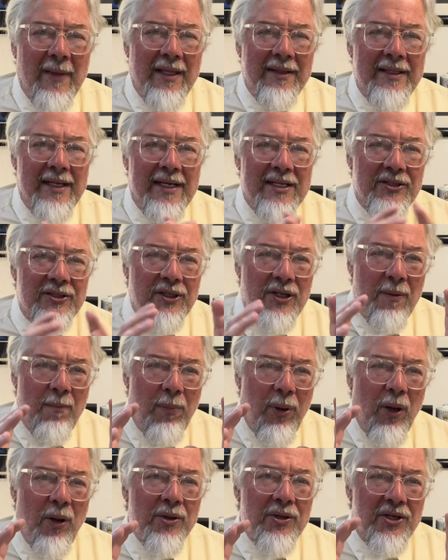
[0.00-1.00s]
that is going to
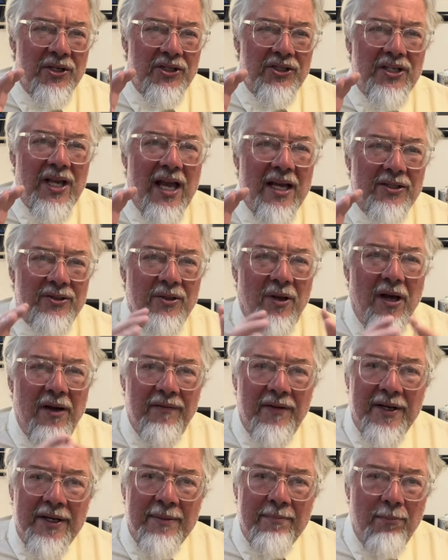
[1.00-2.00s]
blow your socks off
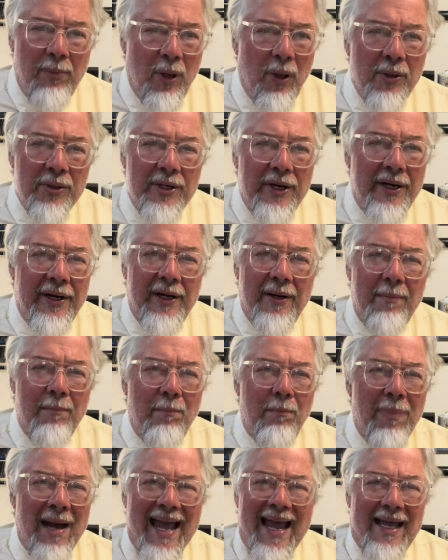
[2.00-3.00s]
and blow your hair
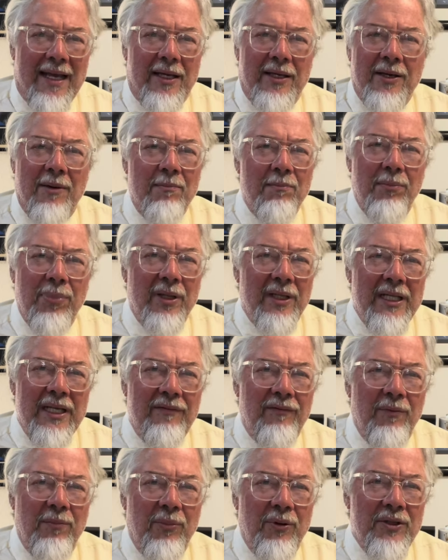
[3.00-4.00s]
back.
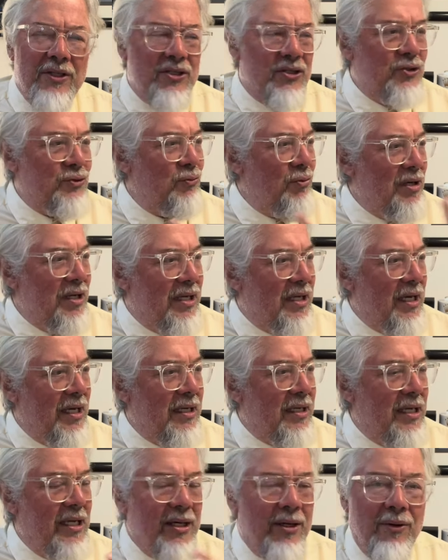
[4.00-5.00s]
Unbelievable, this Sweet
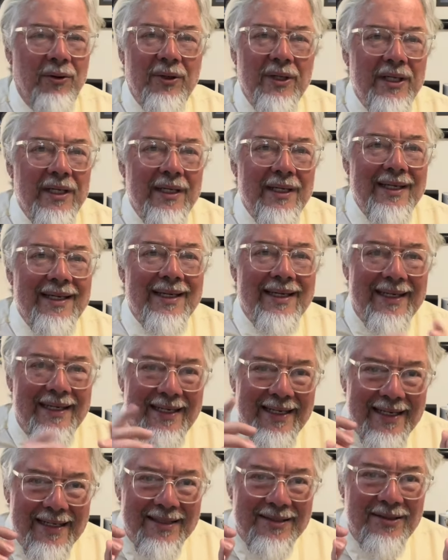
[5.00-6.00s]
Kick Kino.
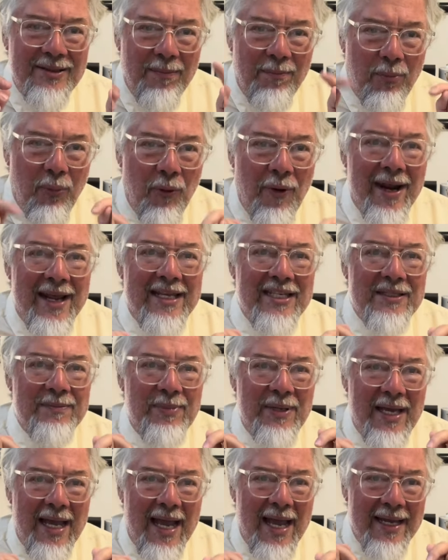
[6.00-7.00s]
He is the brains
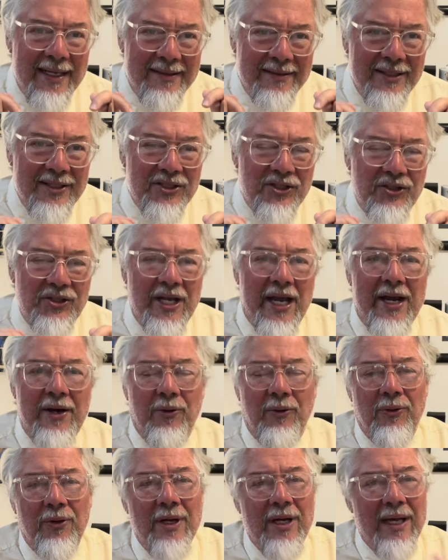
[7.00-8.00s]
behind this
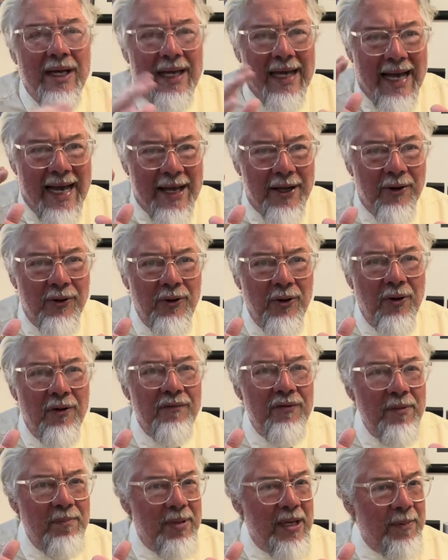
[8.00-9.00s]
channel. I don't know
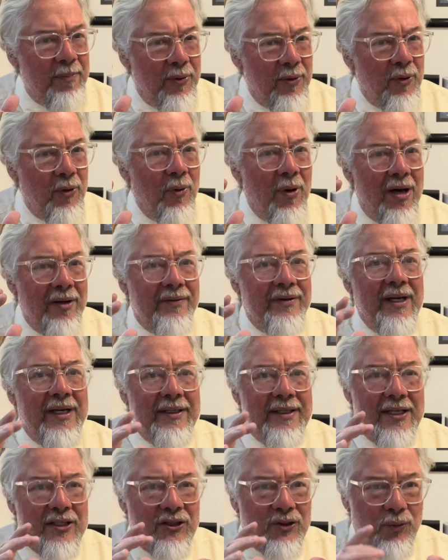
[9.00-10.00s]
if you people know out there
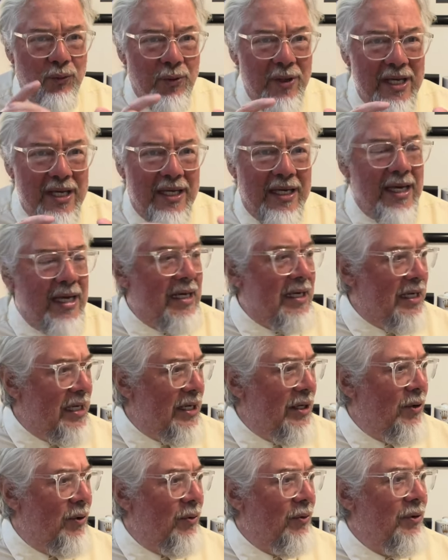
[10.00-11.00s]
that Sweet Kick
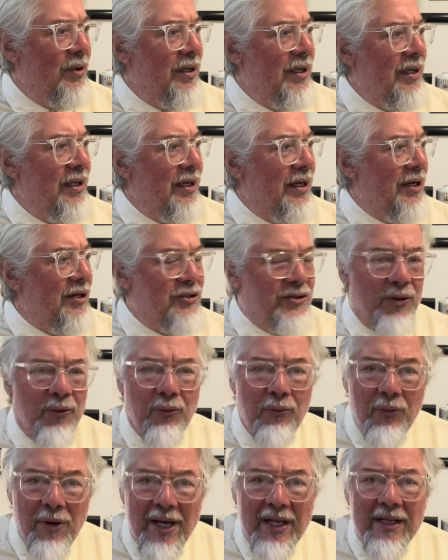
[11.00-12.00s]
Kino is a
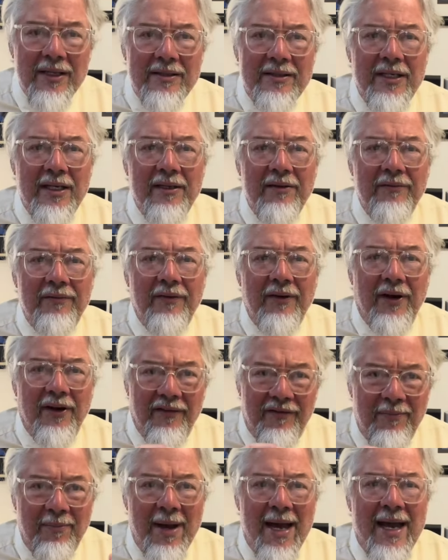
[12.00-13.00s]
relative
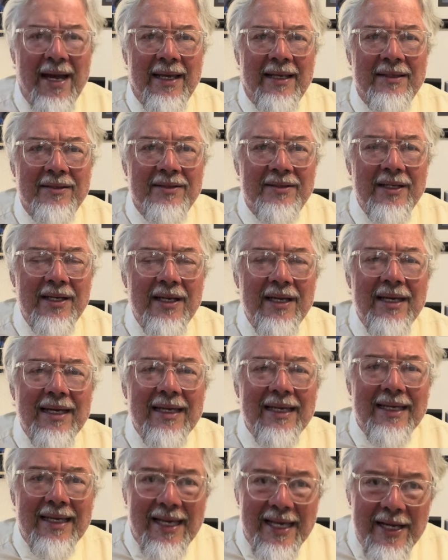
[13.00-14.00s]
of mine's.
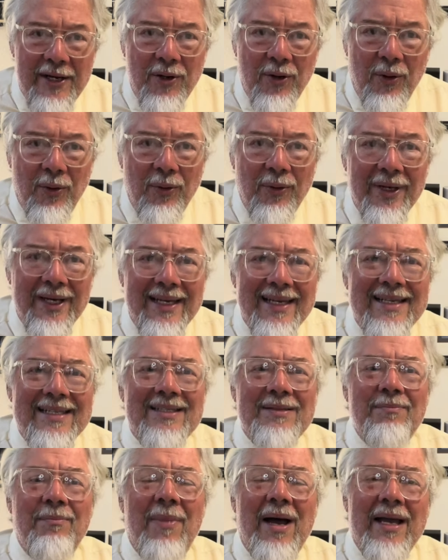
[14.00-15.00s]
Kino
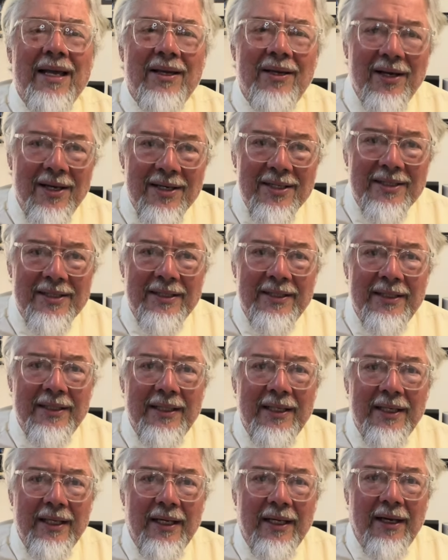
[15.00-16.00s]
is my cousin.
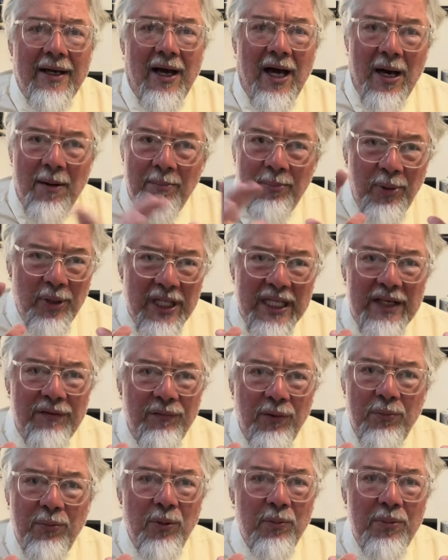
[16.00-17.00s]

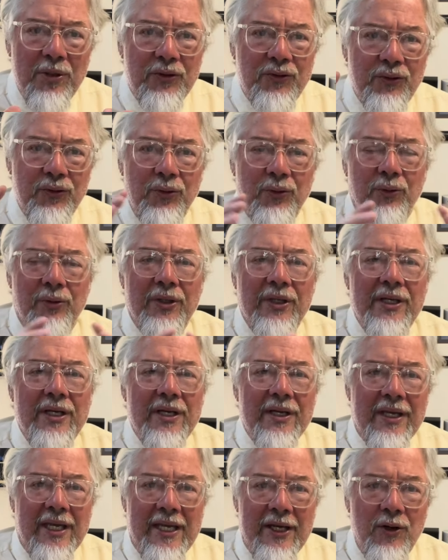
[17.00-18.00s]
Unbelievable, but true.
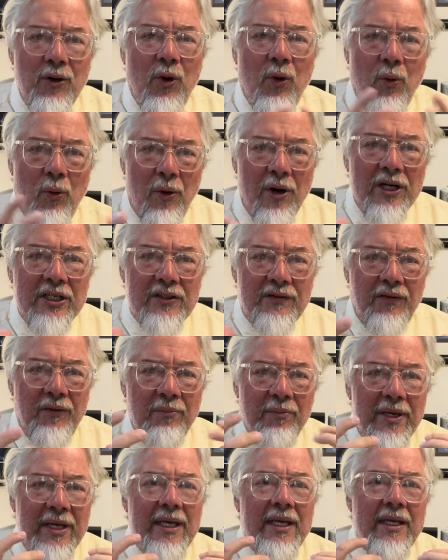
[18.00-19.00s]
Kino works for
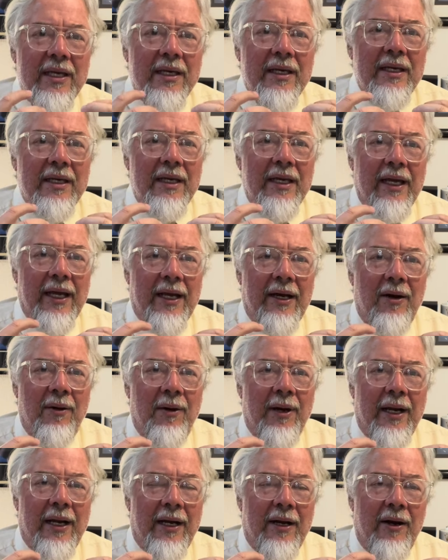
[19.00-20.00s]
me
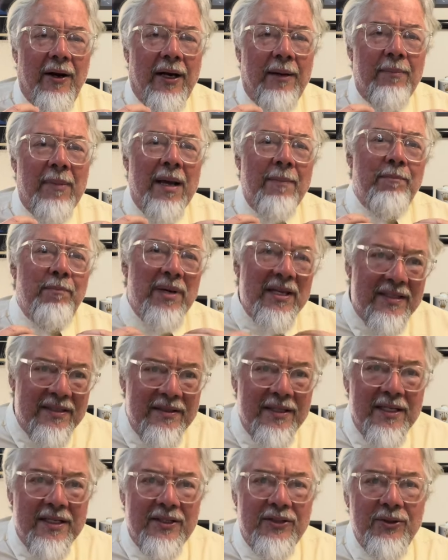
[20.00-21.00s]
and my
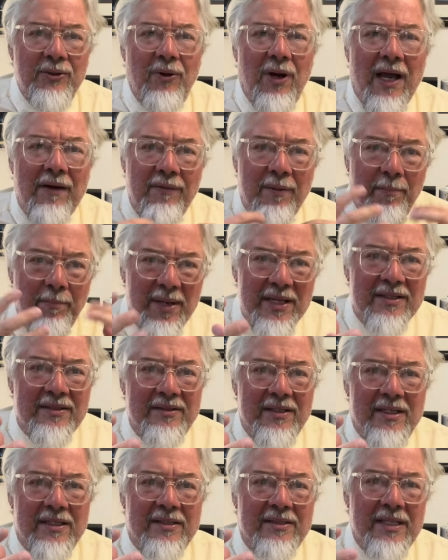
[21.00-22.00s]
business. You know, I have a
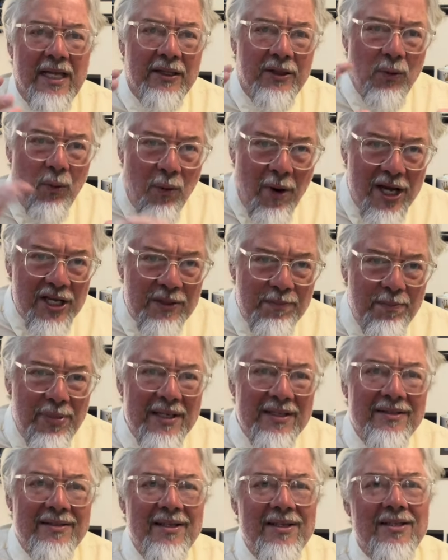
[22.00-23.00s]
business, not the watch
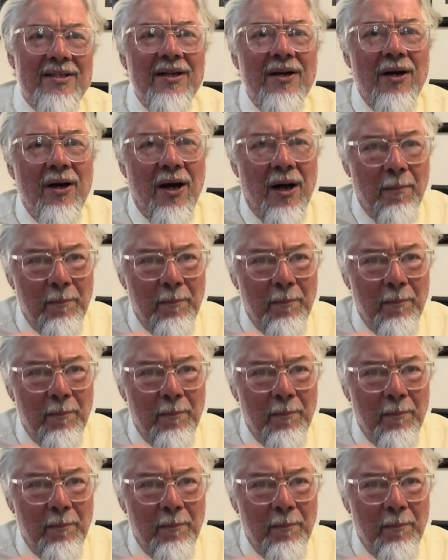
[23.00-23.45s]
business, a